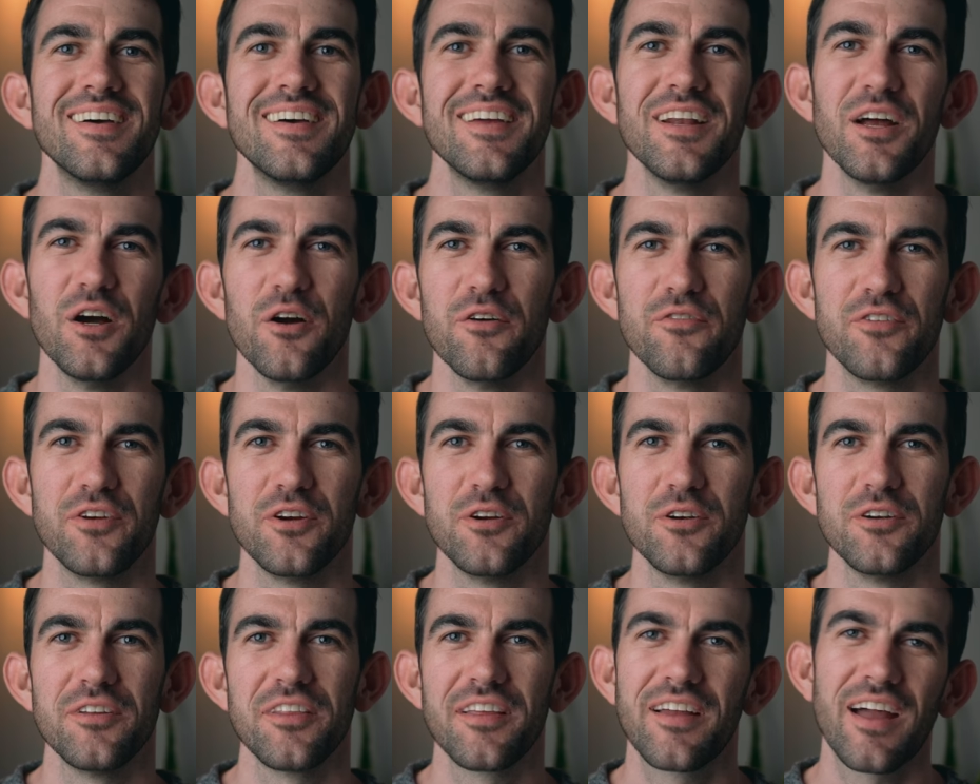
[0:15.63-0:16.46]
Now, if
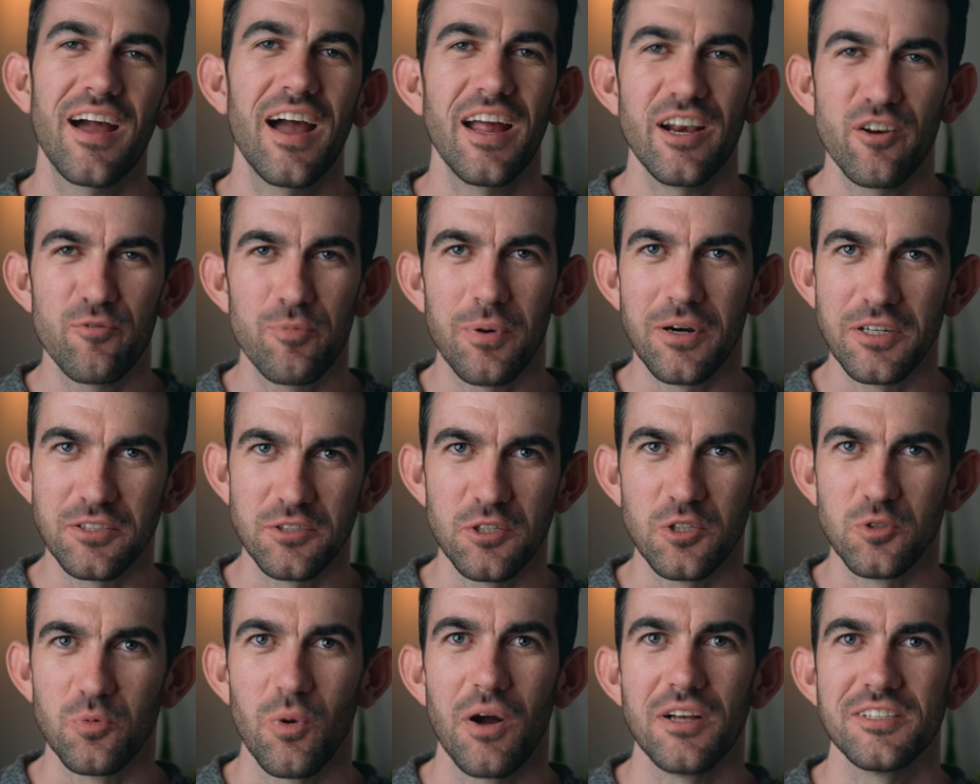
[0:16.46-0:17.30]
you're the kind of person
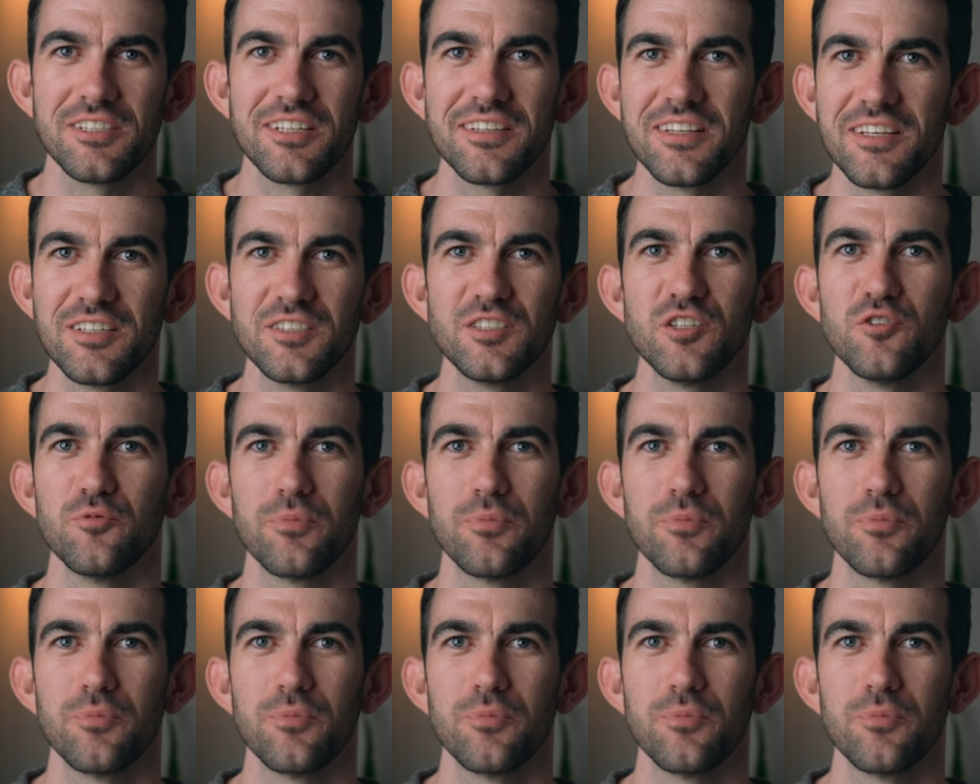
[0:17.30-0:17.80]
who's watching this,